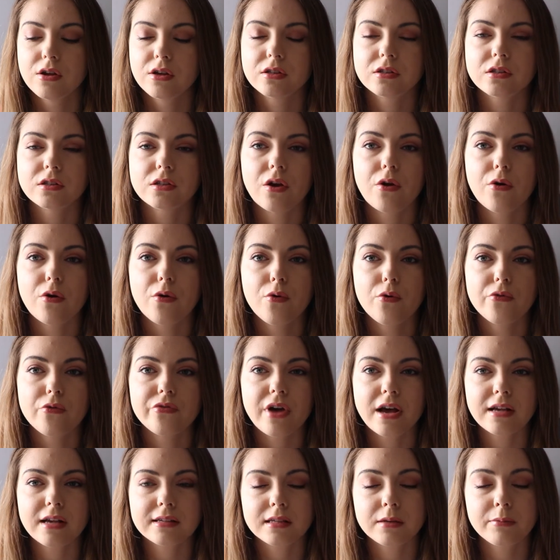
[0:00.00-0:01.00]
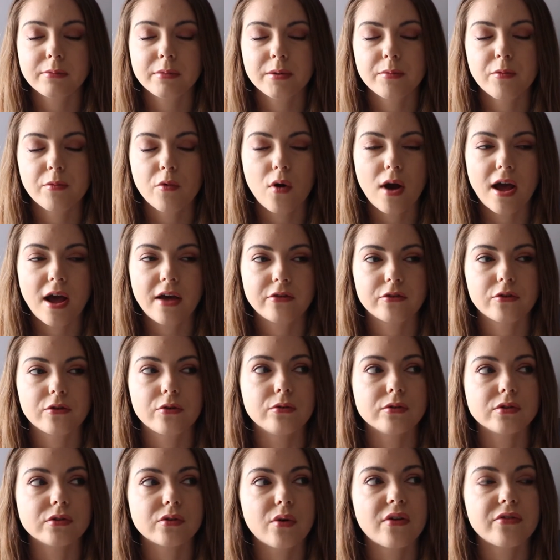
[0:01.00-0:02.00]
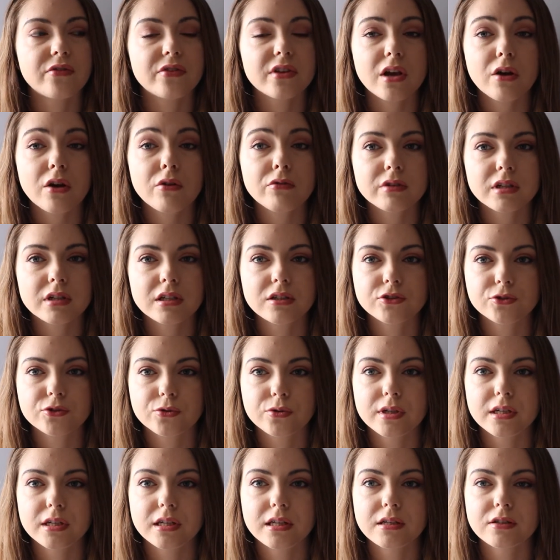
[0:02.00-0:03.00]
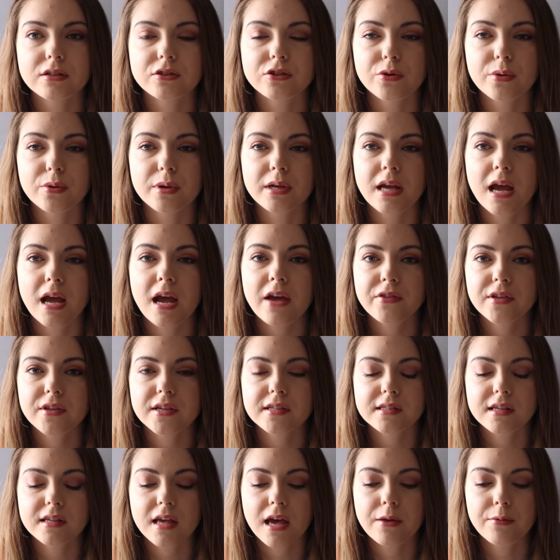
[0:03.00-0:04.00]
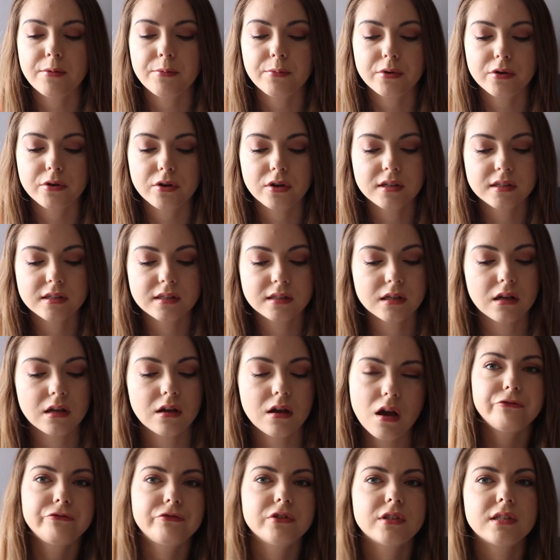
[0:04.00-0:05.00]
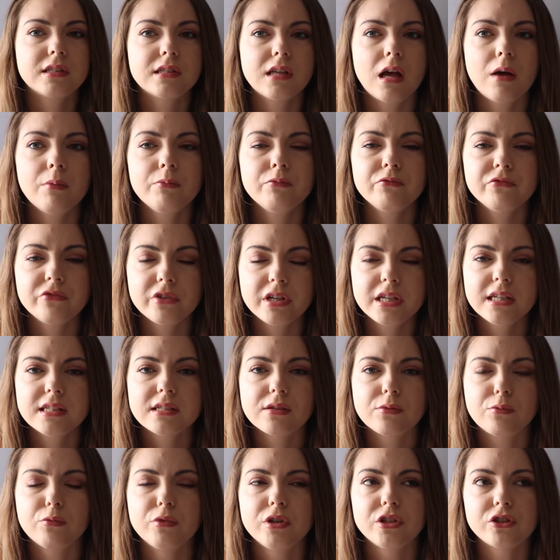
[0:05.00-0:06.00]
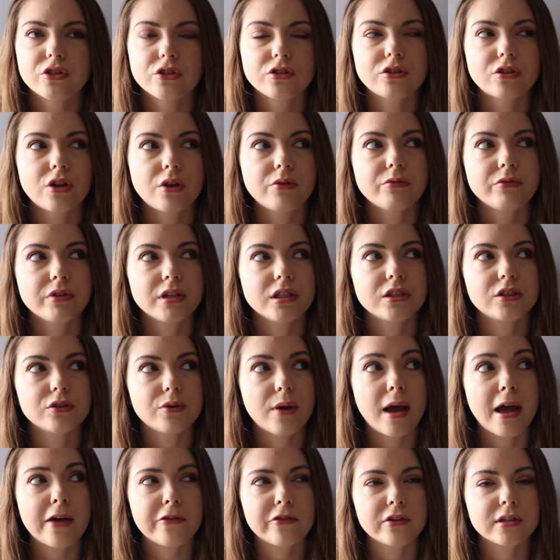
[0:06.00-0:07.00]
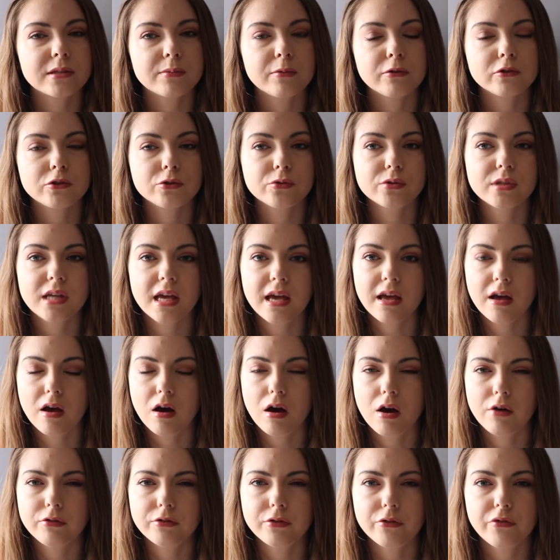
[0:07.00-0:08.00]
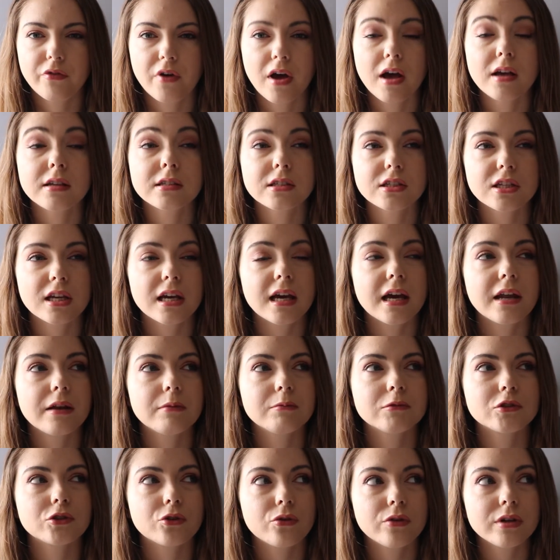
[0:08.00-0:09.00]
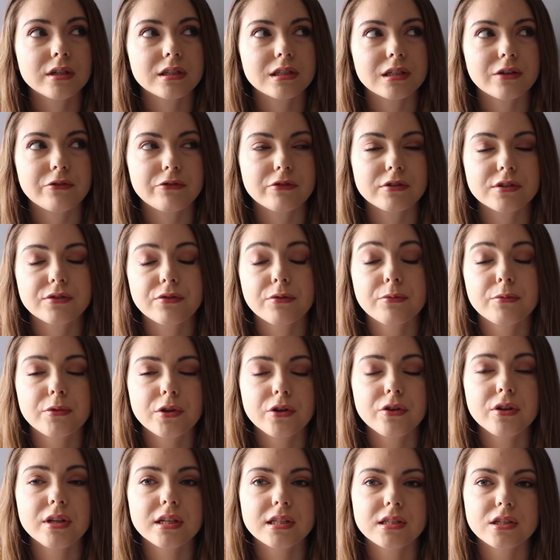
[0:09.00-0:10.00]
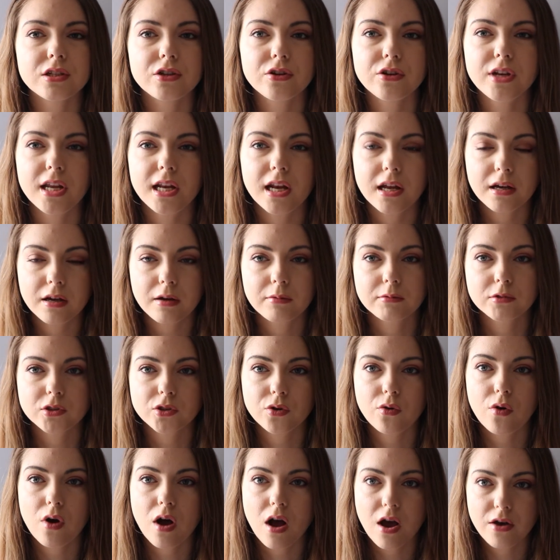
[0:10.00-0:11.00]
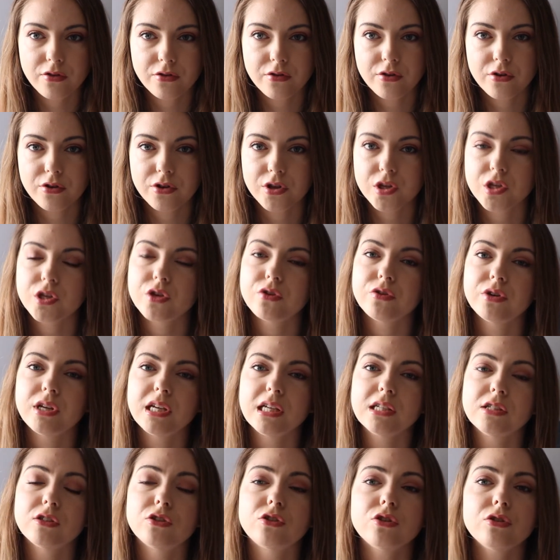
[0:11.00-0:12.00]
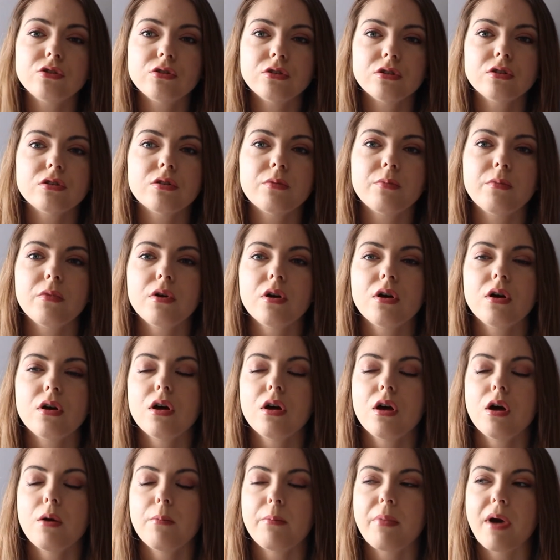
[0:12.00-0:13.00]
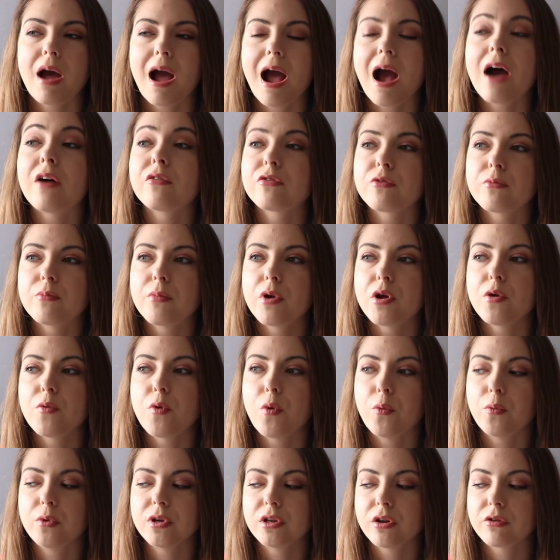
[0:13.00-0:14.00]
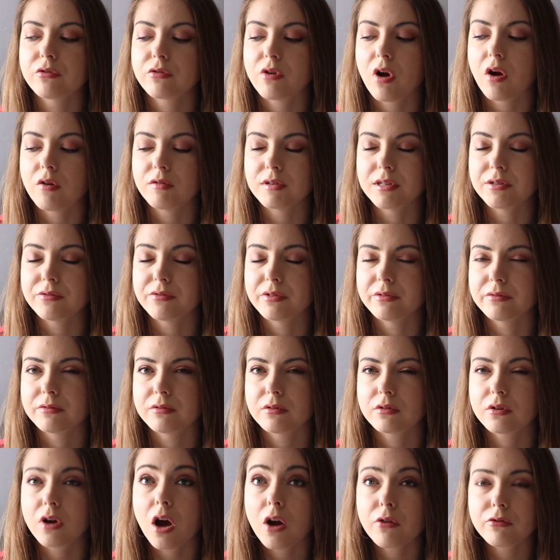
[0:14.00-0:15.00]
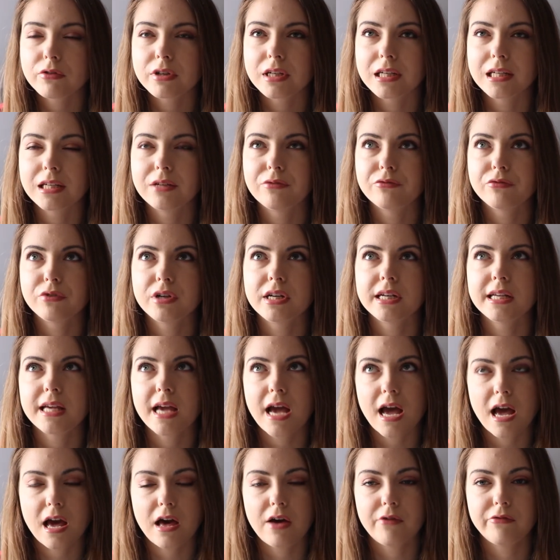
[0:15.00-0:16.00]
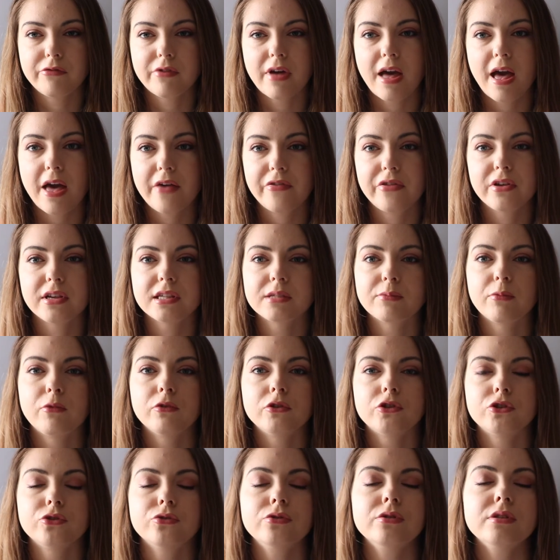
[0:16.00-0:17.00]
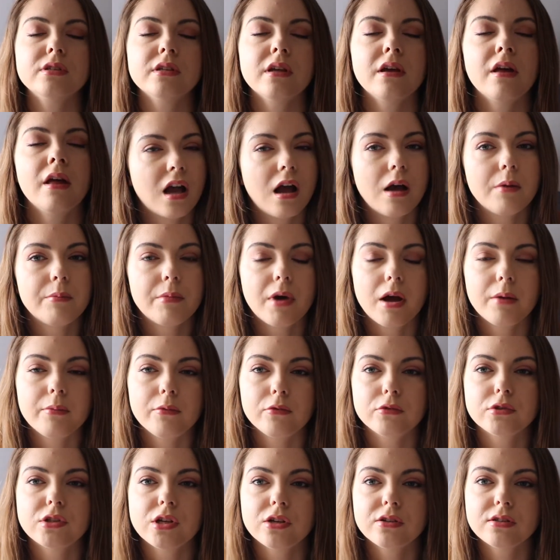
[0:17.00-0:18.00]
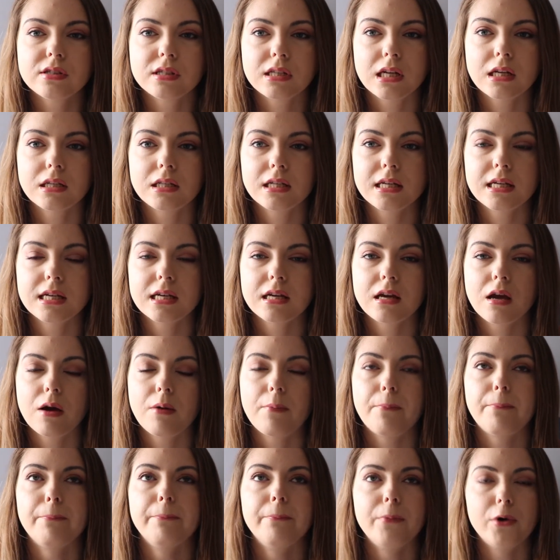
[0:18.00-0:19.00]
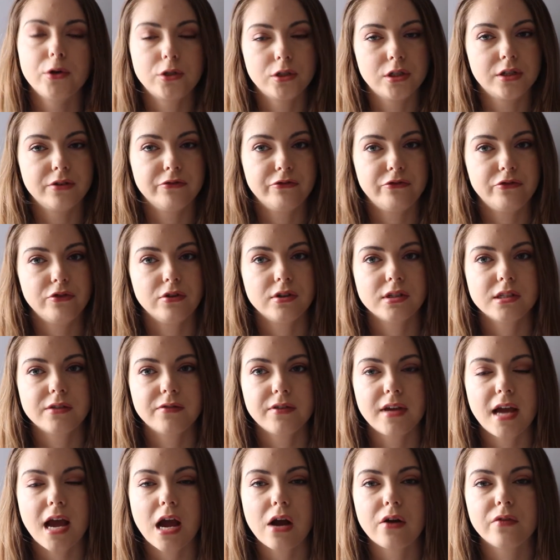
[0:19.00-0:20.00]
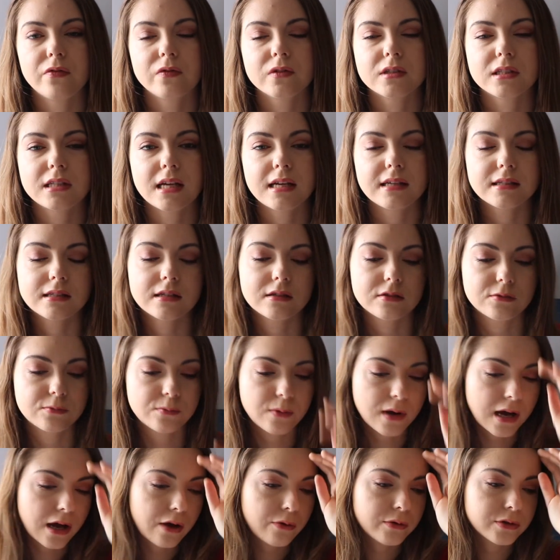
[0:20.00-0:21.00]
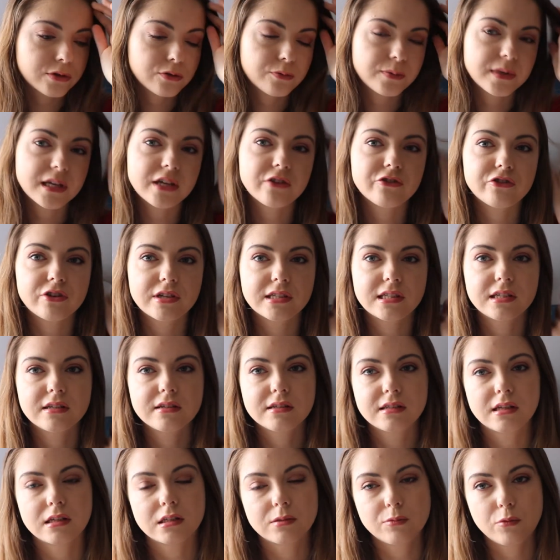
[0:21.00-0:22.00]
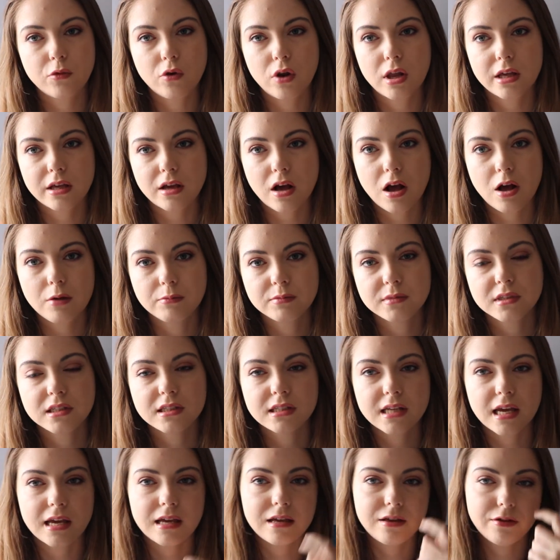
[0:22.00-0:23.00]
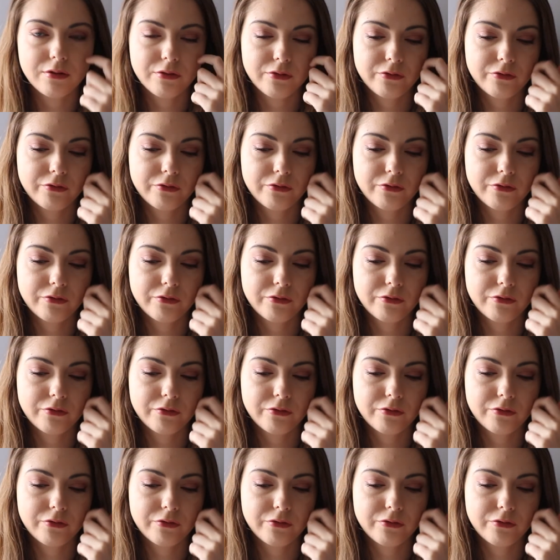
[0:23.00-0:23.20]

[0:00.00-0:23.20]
so that's going to be more ethical. So I think I'll really enjoy doing ethics again, because for some reason we just don't really do ethics modules here after first year, and I'm sure it differs from uni to uni, like I'm sure other unis do them, but at the moment we don't currently really have ethics modules. I'm also studying modern philosophy out in the States as well, which will be interesting because that's more like up-to-date